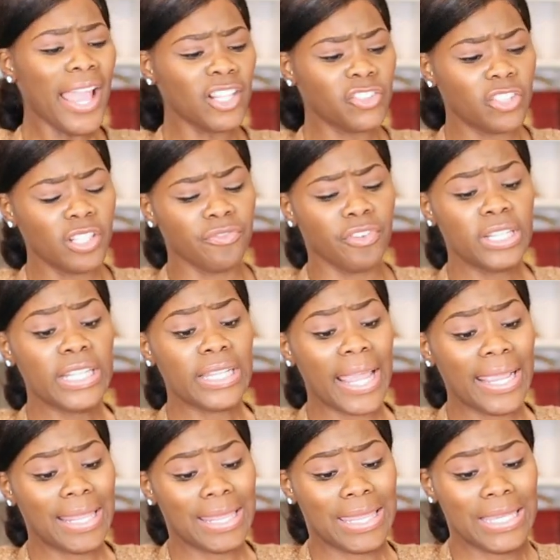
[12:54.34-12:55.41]
actually really
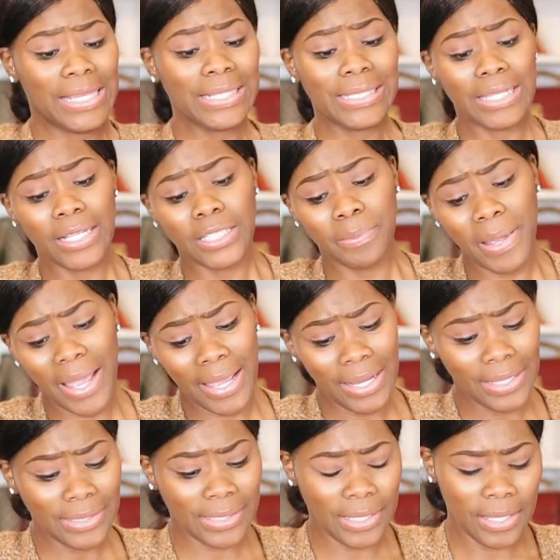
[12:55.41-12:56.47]
like these dust
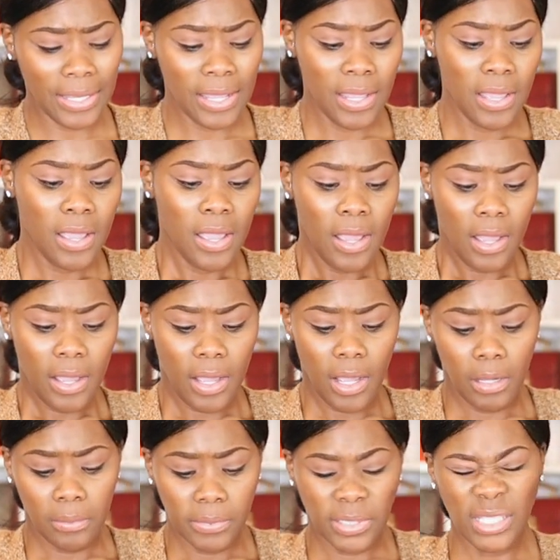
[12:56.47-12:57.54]
bags.
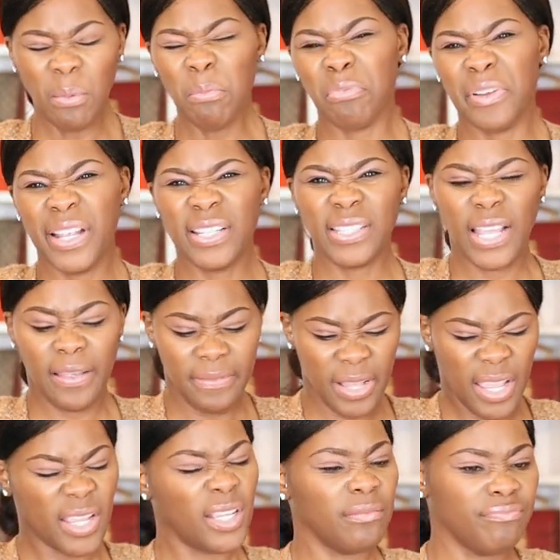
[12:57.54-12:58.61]
Um, some brands have
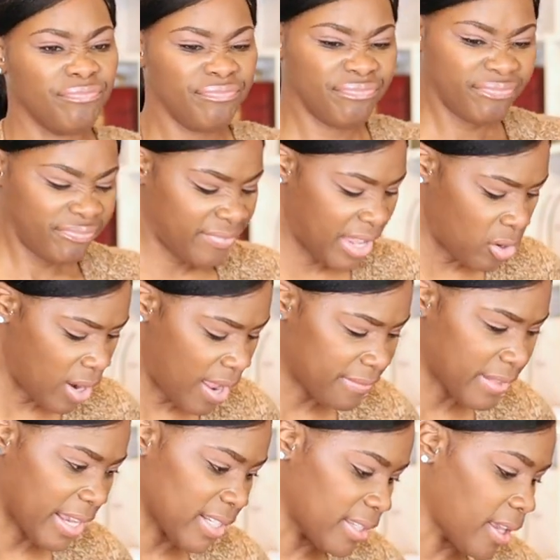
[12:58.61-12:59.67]
like, they don't have
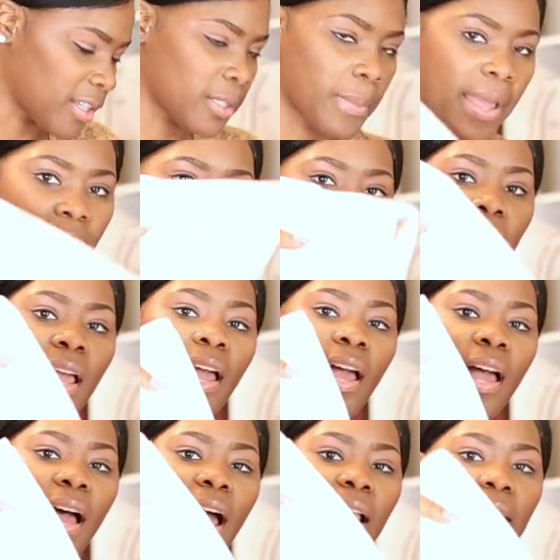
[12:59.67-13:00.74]
nice dust bags.
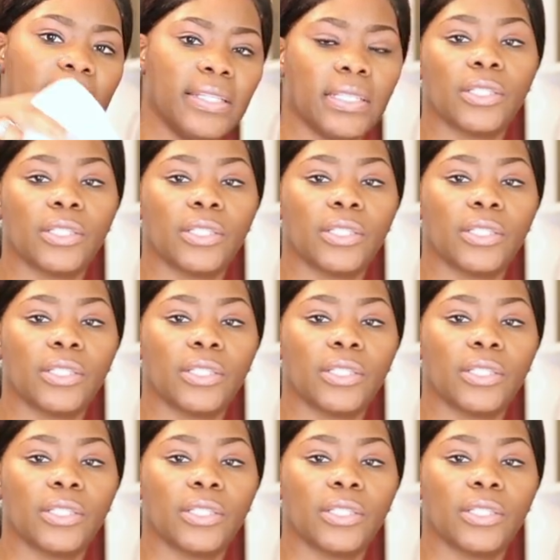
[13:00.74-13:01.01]
I like